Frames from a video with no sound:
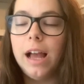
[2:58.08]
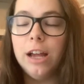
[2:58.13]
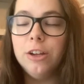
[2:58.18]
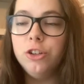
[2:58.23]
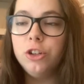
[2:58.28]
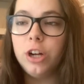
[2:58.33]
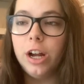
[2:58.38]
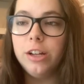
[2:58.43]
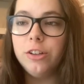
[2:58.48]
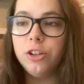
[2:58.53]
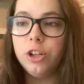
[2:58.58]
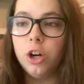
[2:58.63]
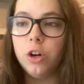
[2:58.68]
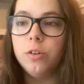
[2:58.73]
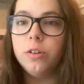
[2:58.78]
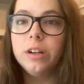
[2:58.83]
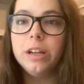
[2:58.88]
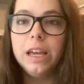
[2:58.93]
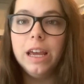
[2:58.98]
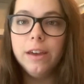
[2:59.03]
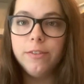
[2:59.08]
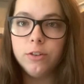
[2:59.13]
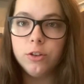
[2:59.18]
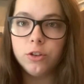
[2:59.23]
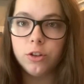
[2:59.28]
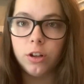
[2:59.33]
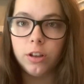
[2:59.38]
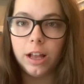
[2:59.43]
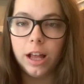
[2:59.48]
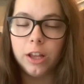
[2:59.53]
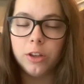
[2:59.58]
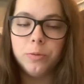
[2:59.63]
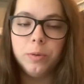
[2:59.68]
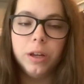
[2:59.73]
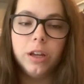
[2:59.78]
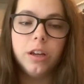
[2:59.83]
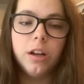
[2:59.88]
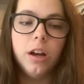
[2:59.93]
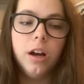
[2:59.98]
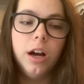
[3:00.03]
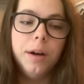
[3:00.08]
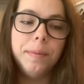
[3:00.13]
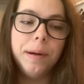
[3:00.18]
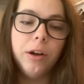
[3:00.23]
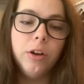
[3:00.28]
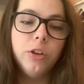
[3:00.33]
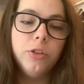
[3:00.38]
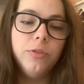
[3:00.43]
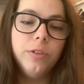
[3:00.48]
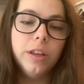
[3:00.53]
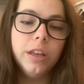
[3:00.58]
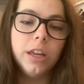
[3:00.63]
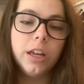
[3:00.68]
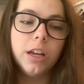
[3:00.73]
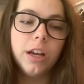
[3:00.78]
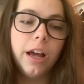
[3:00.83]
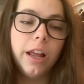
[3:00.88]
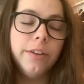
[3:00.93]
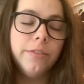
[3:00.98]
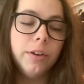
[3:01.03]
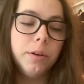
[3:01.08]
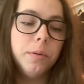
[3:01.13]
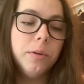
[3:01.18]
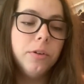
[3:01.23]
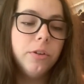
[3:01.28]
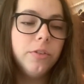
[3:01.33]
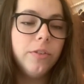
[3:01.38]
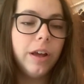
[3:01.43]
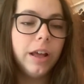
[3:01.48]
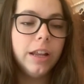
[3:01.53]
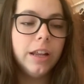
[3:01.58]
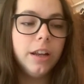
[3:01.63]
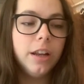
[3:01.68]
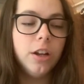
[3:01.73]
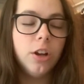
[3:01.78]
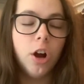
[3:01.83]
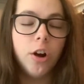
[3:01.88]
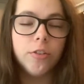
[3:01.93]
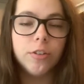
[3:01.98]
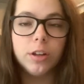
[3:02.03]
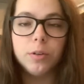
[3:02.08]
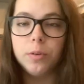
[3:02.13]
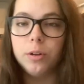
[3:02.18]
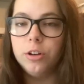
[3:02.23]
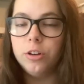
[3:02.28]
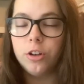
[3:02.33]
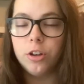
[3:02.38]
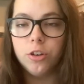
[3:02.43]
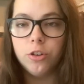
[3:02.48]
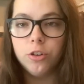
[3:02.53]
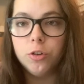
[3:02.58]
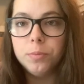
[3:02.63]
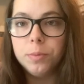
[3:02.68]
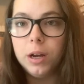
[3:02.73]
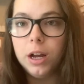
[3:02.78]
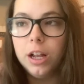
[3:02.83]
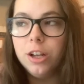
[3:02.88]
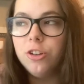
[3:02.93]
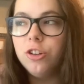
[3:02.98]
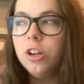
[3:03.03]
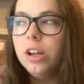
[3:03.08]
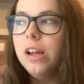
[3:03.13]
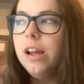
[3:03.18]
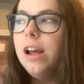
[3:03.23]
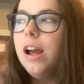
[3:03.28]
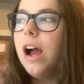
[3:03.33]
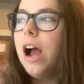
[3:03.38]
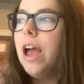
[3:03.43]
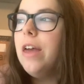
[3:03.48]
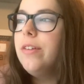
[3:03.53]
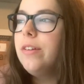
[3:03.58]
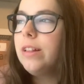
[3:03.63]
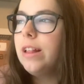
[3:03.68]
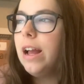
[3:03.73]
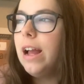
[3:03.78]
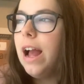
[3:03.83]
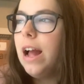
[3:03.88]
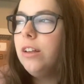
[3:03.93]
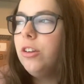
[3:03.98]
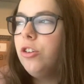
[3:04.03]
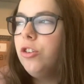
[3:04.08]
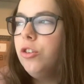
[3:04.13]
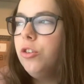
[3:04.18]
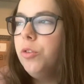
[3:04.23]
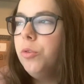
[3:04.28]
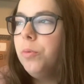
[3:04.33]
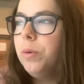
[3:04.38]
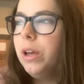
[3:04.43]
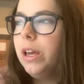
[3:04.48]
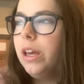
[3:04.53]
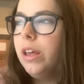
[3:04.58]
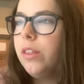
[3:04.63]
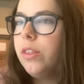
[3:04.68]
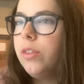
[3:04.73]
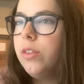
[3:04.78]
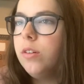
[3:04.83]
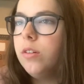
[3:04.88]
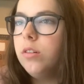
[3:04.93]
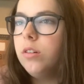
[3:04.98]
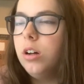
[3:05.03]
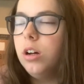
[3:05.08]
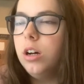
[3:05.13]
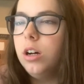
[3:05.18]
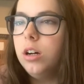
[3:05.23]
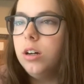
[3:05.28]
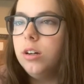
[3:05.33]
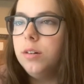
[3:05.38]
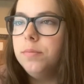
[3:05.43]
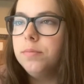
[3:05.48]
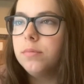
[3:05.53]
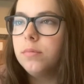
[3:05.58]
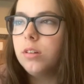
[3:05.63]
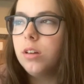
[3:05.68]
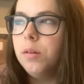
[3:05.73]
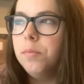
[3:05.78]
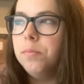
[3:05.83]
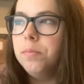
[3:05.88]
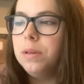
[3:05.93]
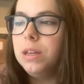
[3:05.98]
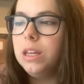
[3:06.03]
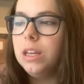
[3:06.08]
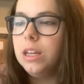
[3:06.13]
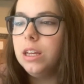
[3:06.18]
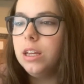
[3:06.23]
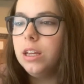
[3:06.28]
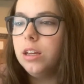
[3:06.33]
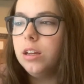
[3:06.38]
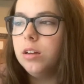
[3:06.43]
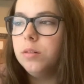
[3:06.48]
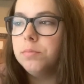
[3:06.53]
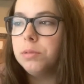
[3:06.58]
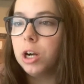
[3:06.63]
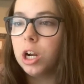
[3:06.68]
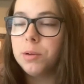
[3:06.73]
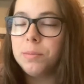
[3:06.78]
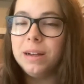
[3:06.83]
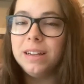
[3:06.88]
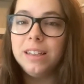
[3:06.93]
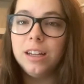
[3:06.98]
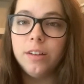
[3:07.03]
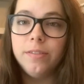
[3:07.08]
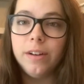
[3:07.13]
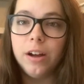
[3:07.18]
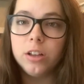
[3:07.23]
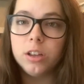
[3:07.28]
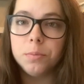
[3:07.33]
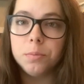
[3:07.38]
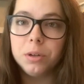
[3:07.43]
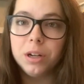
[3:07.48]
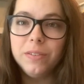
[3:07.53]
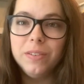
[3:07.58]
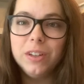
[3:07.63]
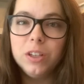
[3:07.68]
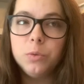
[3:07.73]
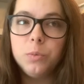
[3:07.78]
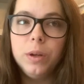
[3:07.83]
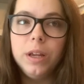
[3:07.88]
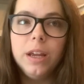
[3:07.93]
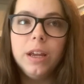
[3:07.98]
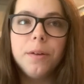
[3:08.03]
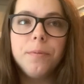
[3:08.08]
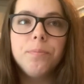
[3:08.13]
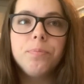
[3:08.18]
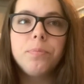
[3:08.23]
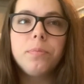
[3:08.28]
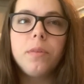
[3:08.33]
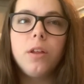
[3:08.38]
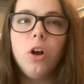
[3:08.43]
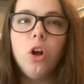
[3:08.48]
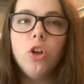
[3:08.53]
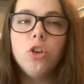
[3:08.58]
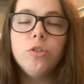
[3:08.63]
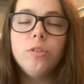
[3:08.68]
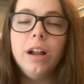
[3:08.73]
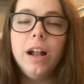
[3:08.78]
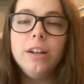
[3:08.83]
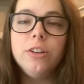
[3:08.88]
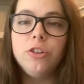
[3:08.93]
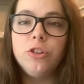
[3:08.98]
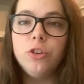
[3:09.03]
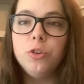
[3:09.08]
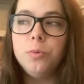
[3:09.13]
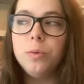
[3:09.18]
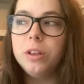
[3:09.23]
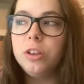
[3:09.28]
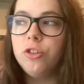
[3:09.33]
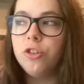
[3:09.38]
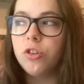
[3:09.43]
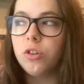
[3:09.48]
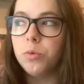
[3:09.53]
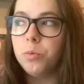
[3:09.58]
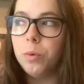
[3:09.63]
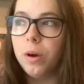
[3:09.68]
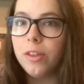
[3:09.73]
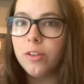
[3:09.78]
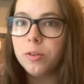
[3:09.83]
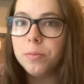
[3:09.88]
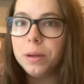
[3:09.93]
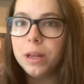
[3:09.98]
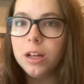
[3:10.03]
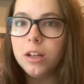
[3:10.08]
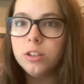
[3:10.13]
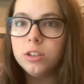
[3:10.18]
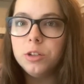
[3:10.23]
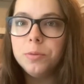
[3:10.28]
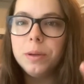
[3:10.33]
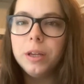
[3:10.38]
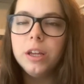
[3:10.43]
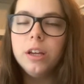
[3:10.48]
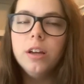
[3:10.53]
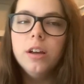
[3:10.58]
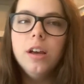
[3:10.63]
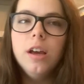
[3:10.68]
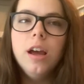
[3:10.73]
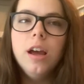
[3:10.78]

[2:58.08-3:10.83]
you guys know, if you saw last week, I was feeling kind of unmotivated and not really wanting to much. I think that had to do with me burning myself out the previous week. Also, it had to do with just the weather being gloomy.